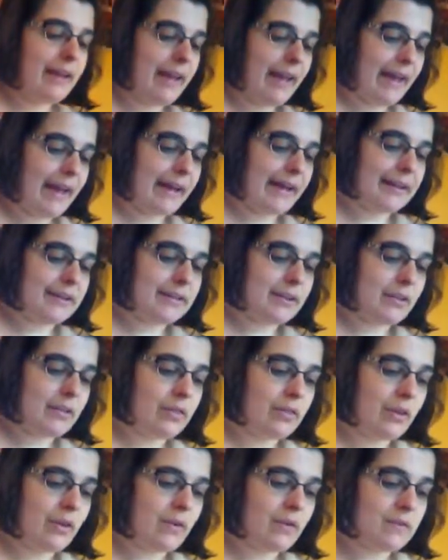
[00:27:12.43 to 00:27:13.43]
And
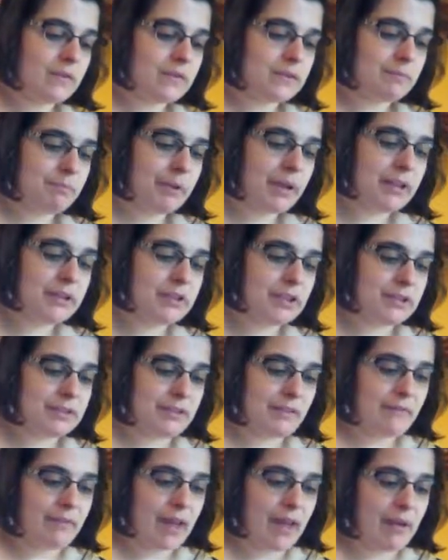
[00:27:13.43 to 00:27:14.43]
those pictures
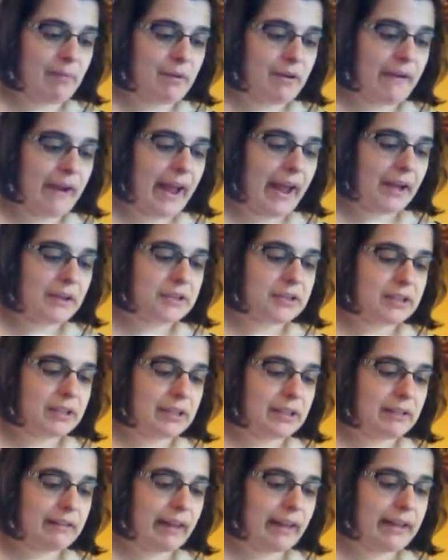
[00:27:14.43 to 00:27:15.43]
of them are
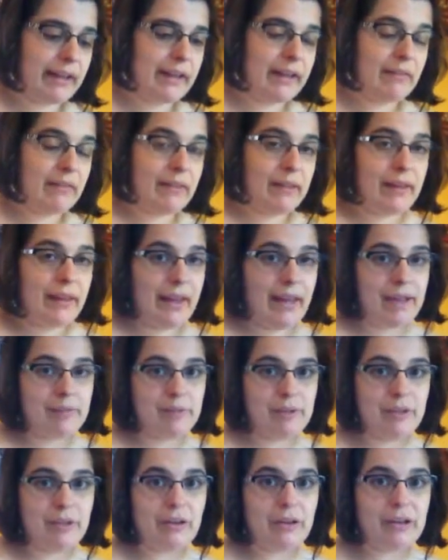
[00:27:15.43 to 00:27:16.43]
actually like in the game,
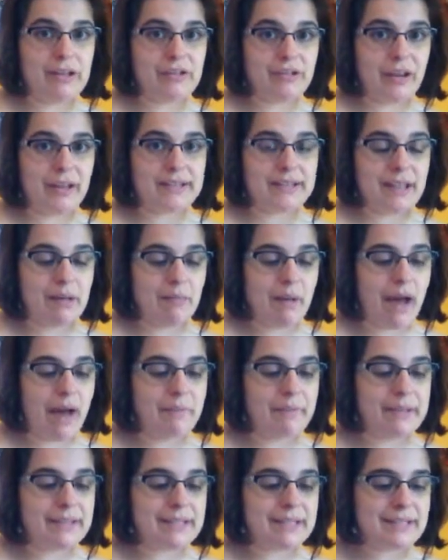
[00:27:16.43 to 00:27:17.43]
and you can dress them
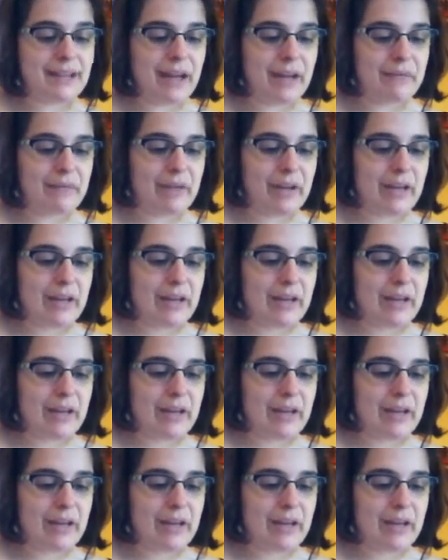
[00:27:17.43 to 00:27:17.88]
up and stuff.